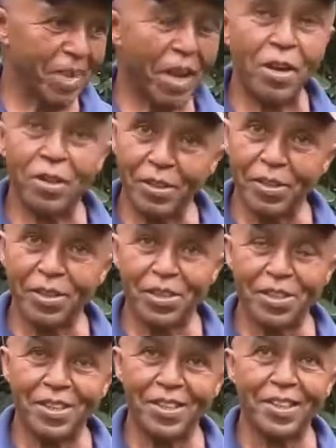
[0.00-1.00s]

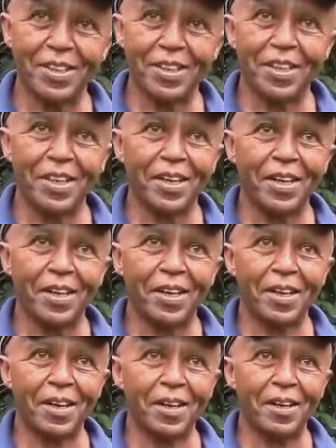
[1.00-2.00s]
acres.
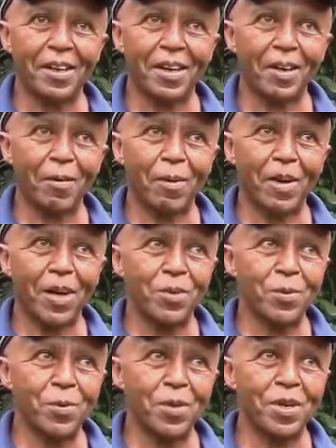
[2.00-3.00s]
And what I
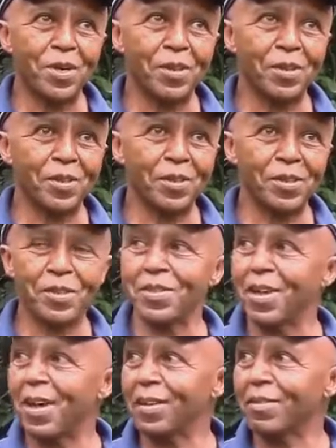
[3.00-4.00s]
do here
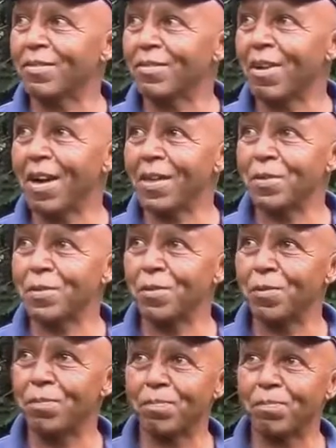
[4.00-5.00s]
is try
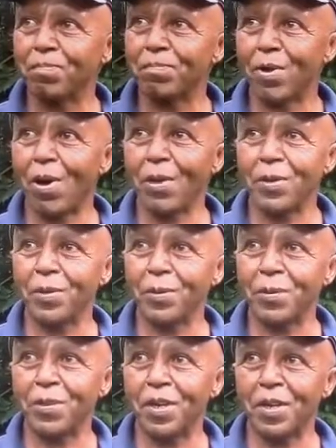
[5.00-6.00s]
to
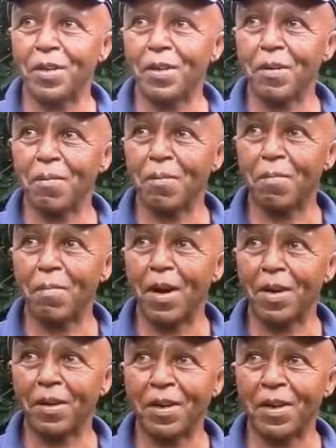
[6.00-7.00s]
produce and
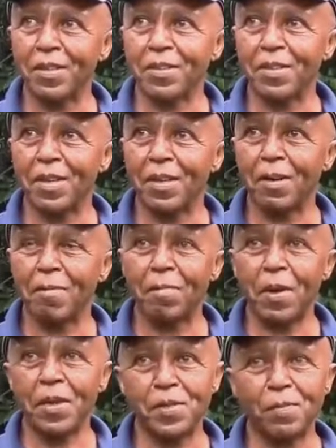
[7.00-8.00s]
market
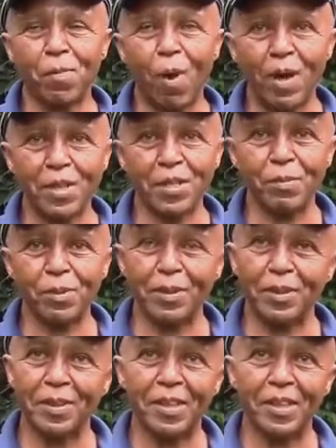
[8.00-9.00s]
best
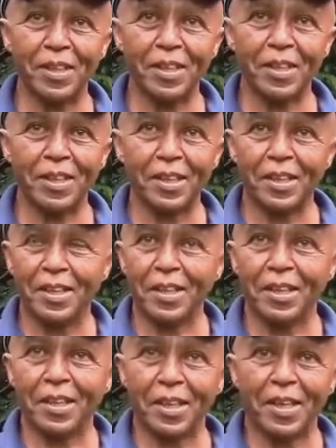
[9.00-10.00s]
possible
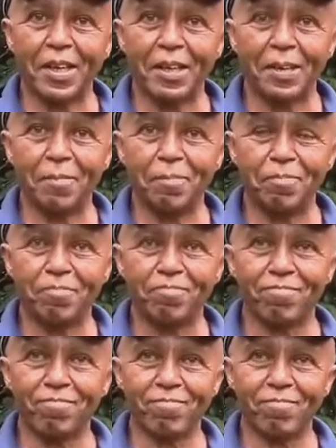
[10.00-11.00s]

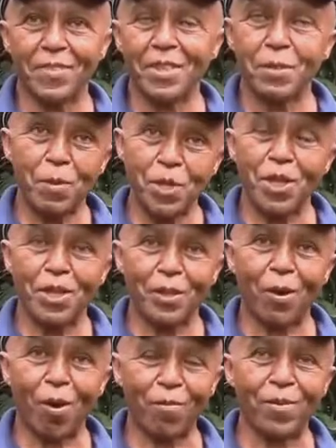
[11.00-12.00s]
the special
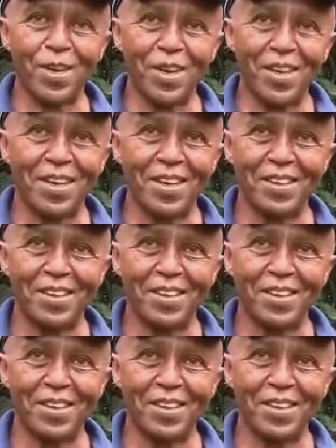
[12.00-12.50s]
coffee